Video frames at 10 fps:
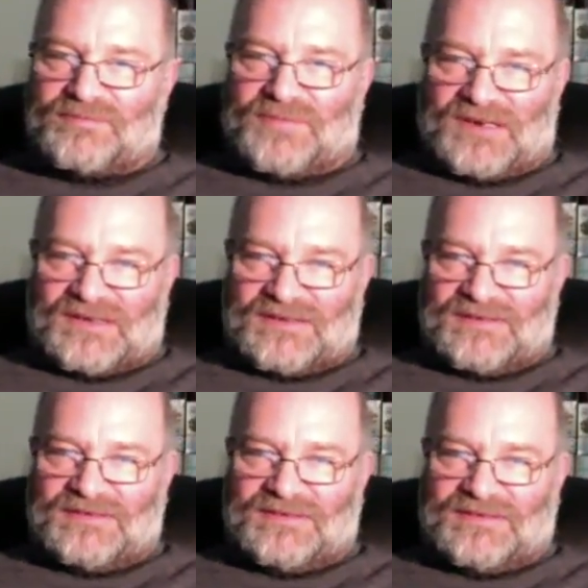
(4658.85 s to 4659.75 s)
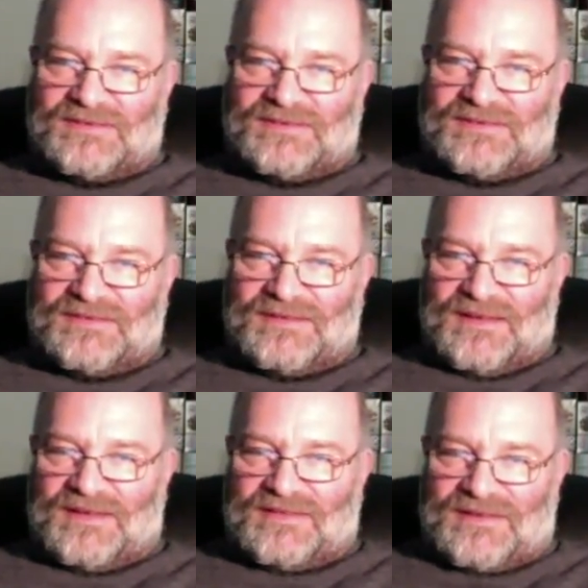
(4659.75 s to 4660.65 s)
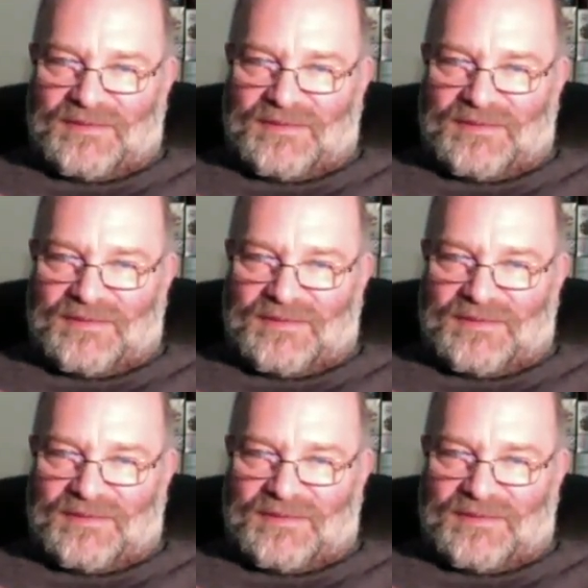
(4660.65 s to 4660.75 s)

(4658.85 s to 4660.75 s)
But in the